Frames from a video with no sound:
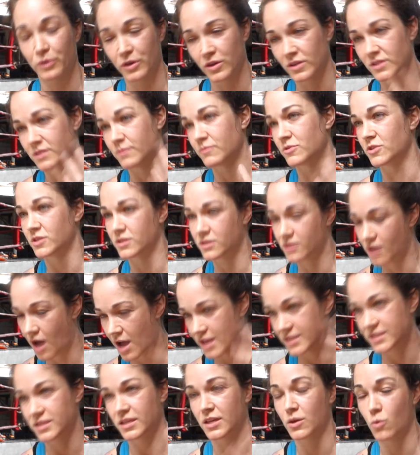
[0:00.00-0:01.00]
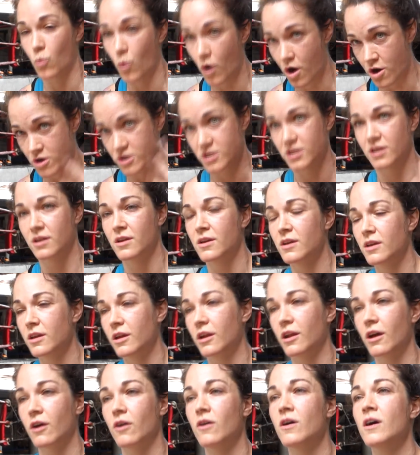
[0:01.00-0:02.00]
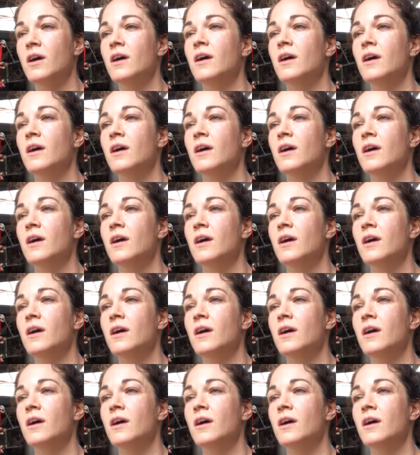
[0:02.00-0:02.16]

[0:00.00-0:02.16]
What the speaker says: because I'm just constantly worked, you know.